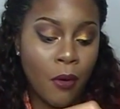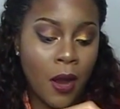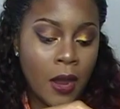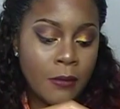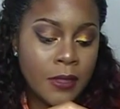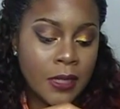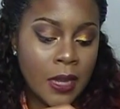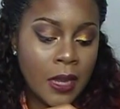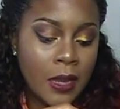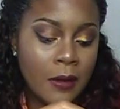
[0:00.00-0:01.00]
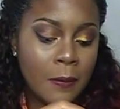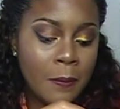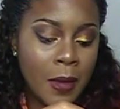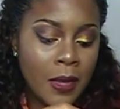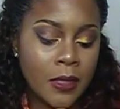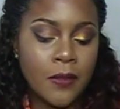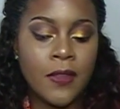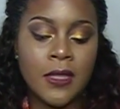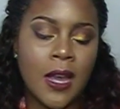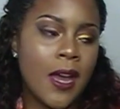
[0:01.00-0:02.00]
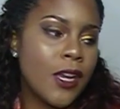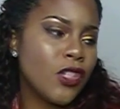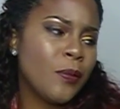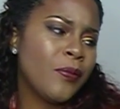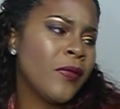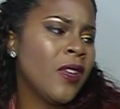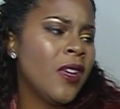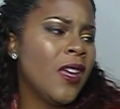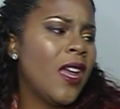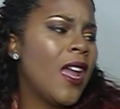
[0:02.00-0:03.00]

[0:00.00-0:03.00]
Prep and Prime Skin Base Visage.